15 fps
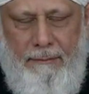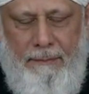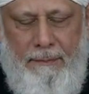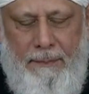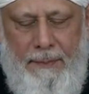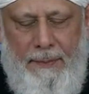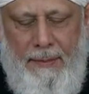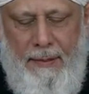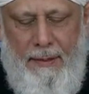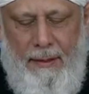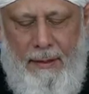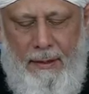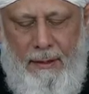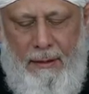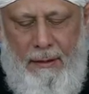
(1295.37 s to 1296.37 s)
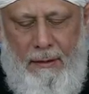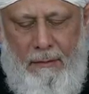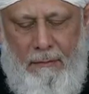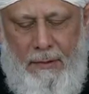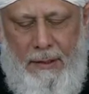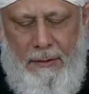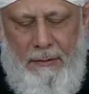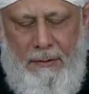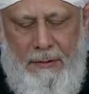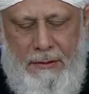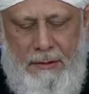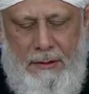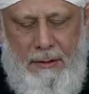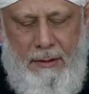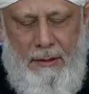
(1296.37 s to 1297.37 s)
among the guests there were a lot of
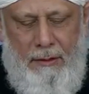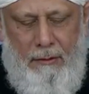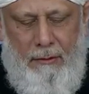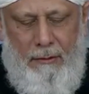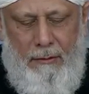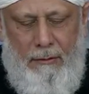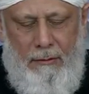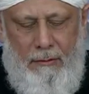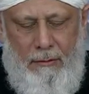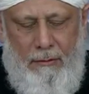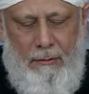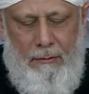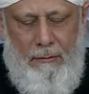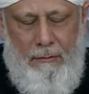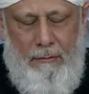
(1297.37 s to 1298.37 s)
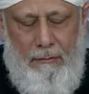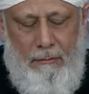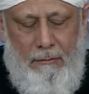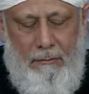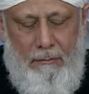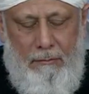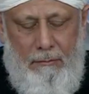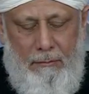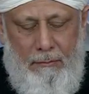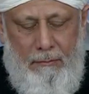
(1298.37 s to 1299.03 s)
pro- professor and students.